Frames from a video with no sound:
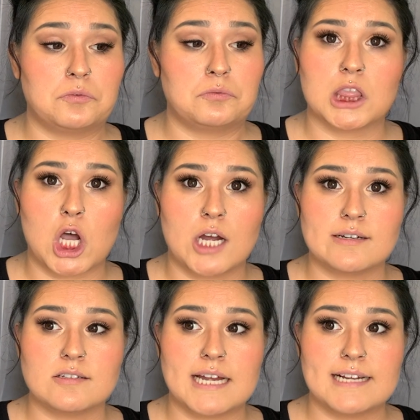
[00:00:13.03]

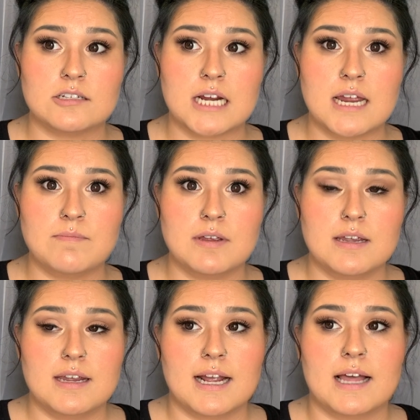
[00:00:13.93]
longs last time,
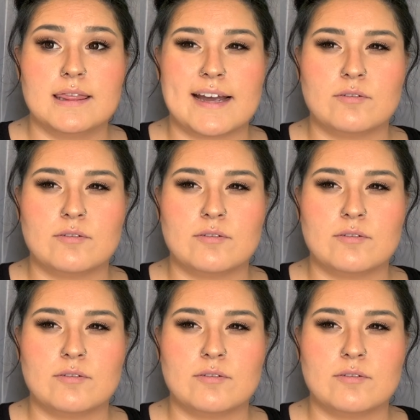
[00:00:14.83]
and